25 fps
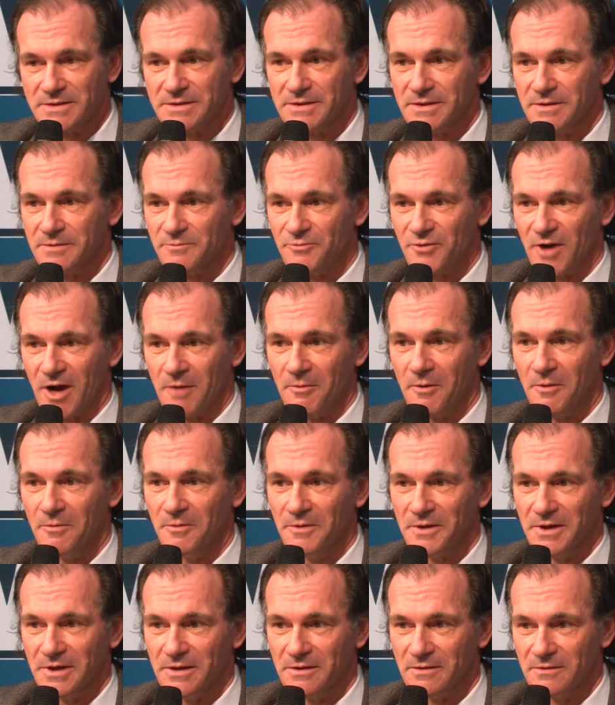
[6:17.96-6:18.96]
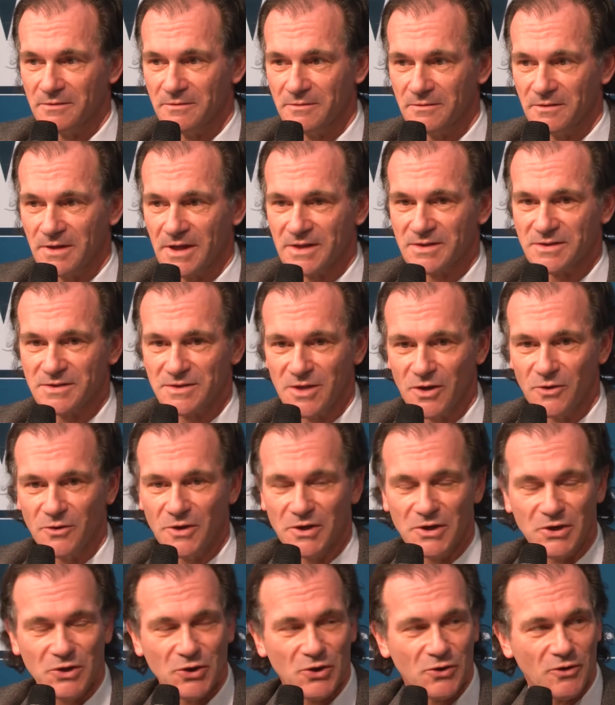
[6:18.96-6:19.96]
and probably less so
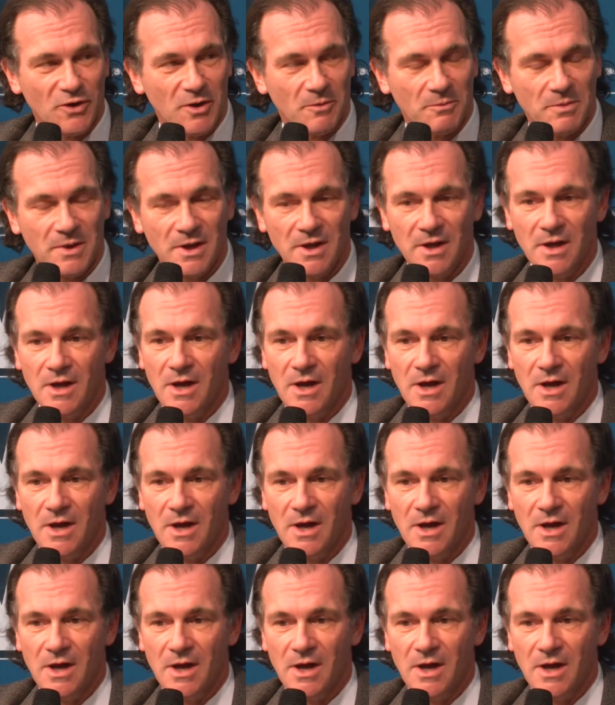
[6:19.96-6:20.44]
in Europe,